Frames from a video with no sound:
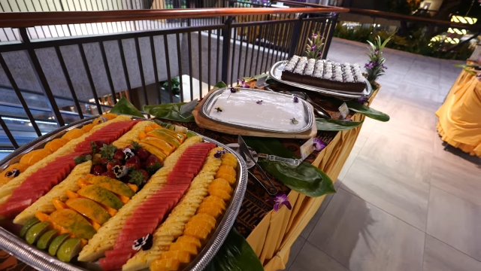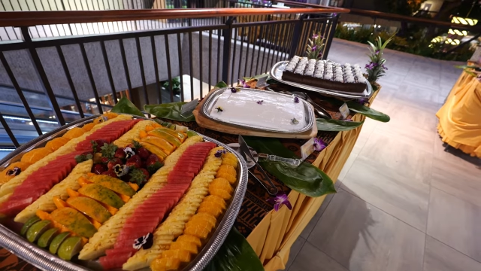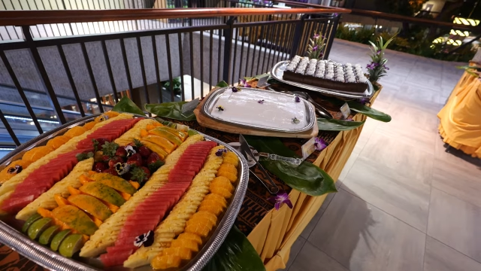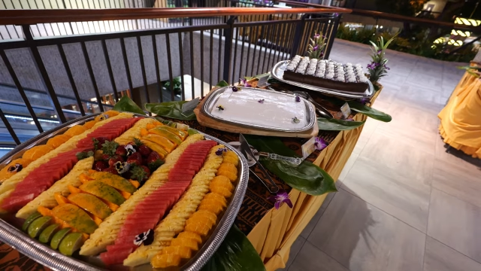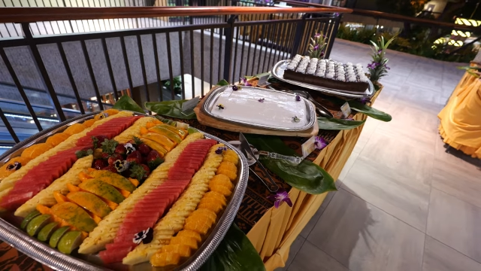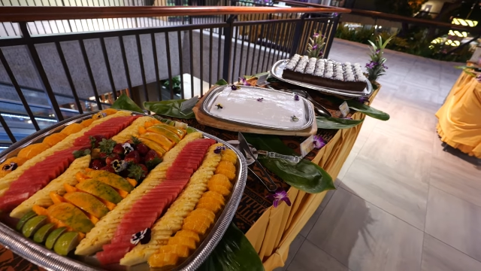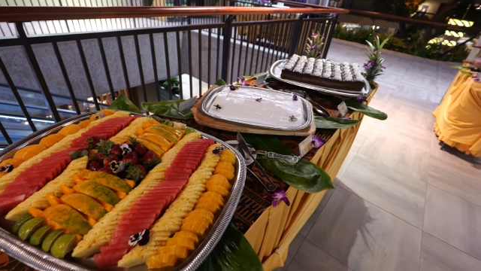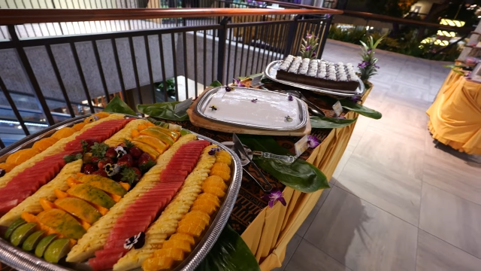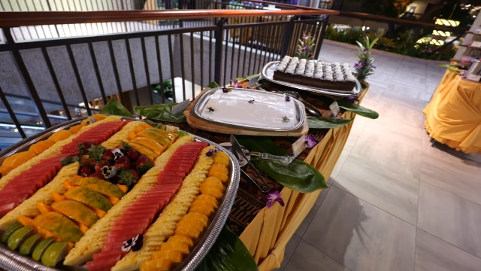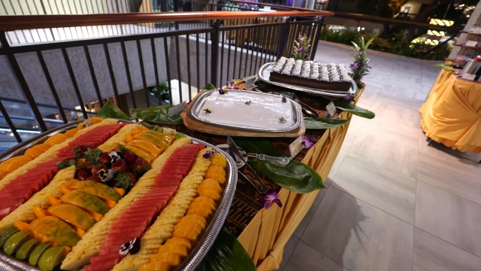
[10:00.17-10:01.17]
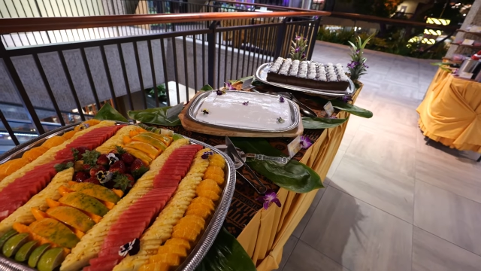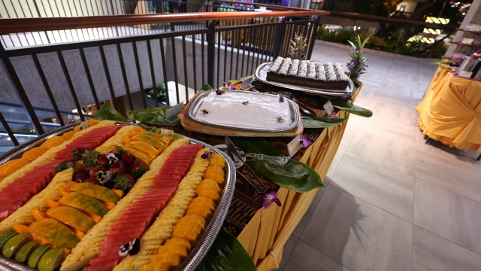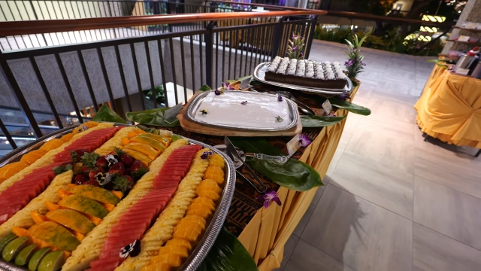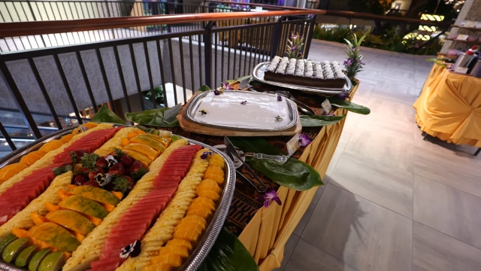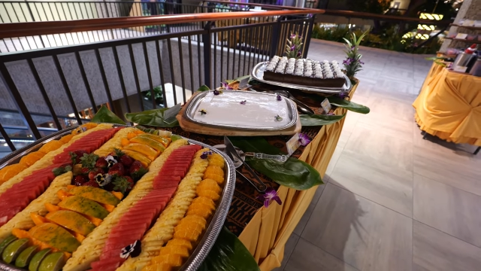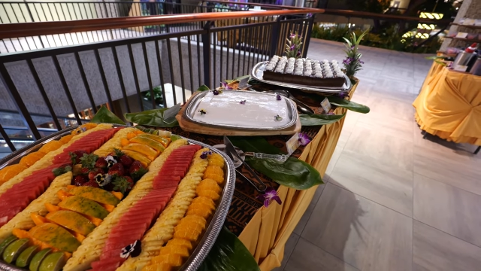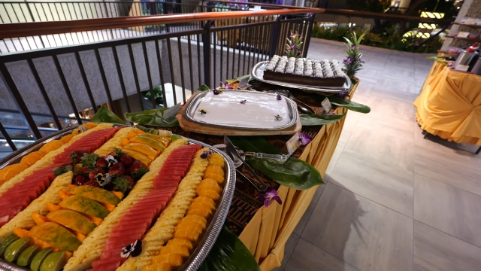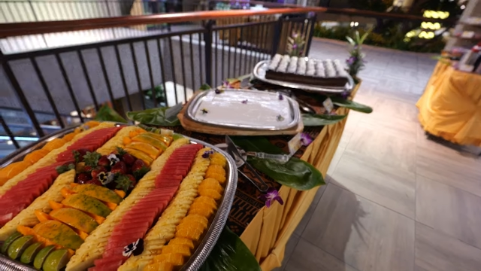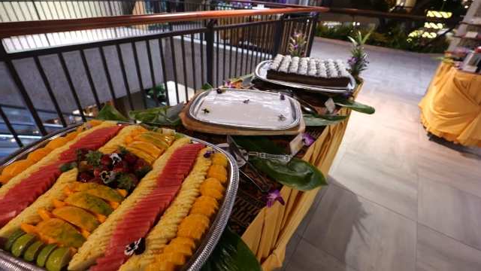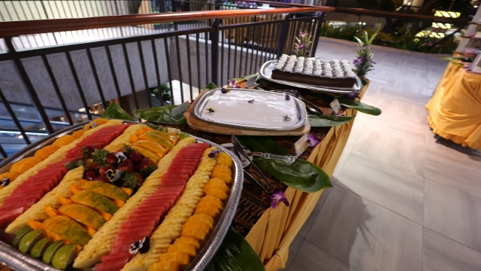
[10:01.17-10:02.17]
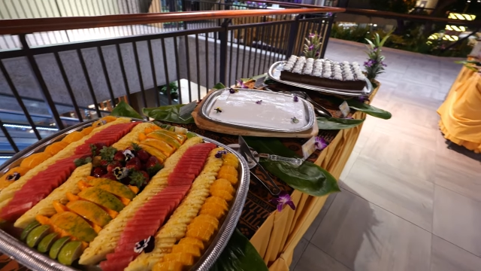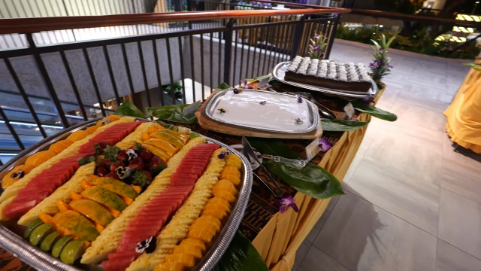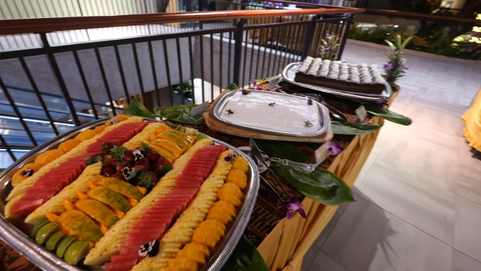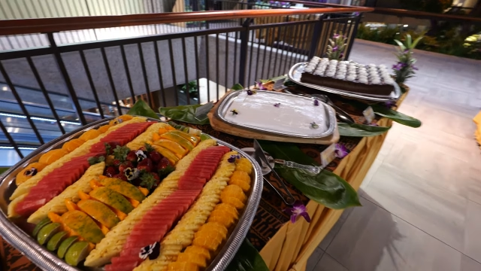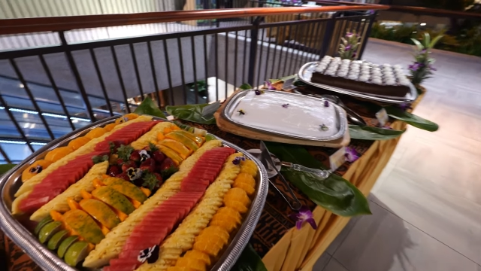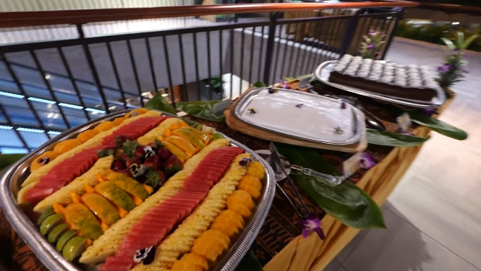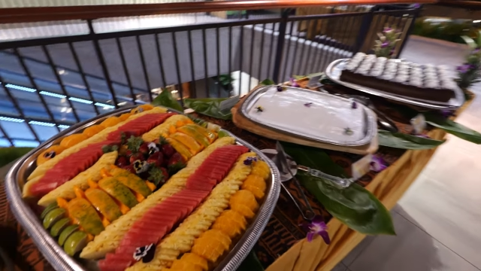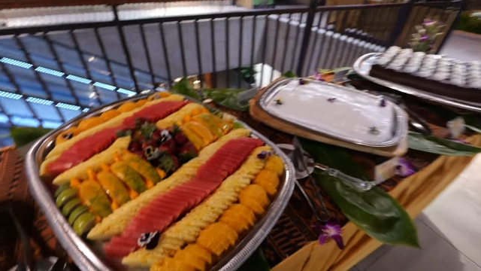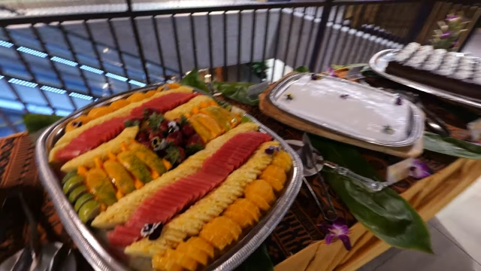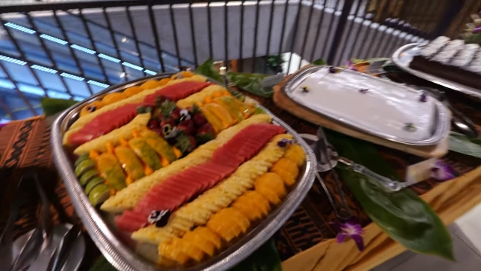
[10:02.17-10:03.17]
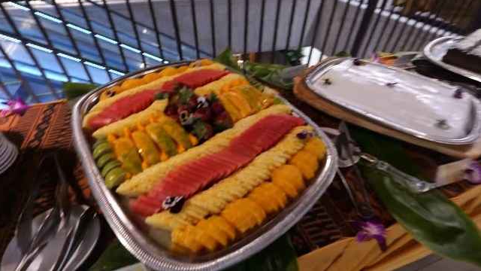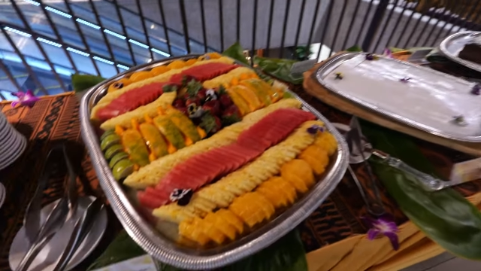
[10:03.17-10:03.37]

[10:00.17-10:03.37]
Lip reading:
(no speaker visible)